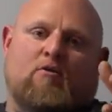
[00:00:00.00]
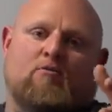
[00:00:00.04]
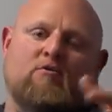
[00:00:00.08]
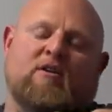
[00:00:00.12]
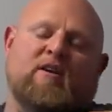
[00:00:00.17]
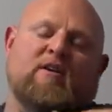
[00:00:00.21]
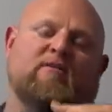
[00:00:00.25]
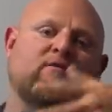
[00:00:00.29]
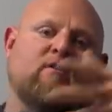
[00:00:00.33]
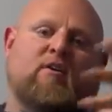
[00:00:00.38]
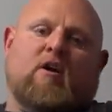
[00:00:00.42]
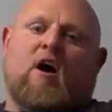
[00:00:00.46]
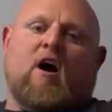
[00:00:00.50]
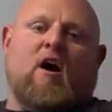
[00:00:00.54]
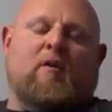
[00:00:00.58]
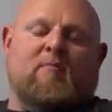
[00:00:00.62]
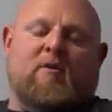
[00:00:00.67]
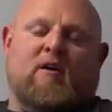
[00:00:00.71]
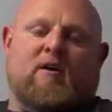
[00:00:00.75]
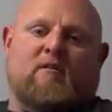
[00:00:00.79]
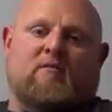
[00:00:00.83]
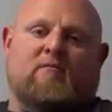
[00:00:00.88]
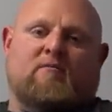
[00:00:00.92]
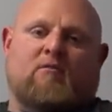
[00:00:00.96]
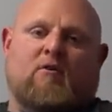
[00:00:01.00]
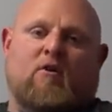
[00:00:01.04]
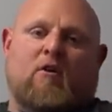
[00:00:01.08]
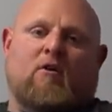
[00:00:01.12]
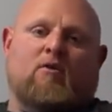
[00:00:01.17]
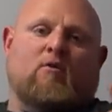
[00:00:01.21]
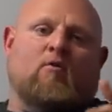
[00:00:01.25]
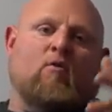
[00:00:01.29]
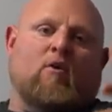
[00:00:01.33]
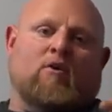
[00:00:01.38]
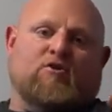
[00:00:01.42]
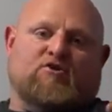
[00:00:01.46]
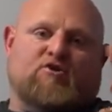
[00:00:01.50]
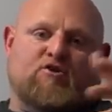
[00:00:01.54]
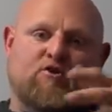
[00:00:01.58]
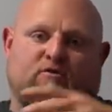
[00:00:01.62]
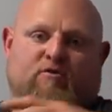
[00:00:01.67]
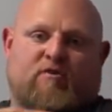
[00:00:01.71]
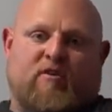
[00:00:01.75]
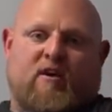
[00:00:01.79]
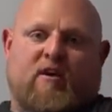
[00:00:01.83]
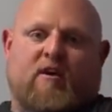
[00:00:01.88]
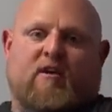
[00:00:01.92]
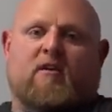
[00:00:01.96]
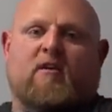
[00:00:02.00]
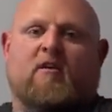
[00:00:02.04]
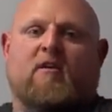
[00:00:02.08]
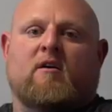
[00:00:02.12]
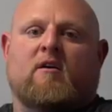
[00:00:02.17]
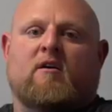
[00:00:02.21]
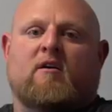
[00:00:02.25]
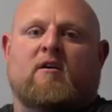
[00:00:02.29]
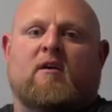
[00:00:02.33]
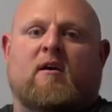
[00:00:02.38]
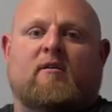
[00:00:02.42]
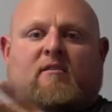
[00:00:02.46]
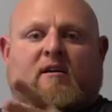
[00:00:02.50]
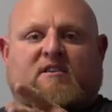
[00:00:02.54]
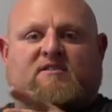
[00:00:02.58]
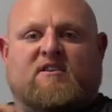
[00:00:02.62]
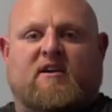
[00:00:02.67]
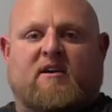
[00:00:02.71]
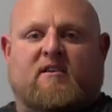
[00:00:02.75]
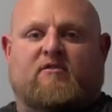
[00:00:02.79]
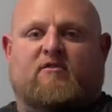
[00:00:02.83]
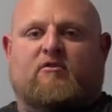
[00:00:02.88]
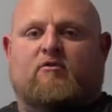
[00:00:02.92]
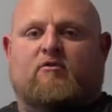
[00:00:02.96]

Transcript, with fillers: leave a comment on the ones you think, and let's get to